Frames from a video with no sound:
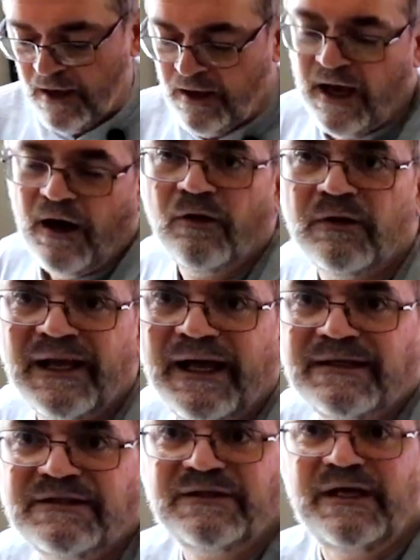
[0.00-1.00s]
Now
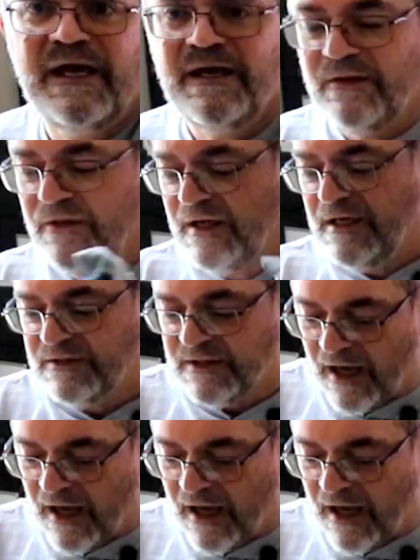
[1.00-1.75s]
let's take these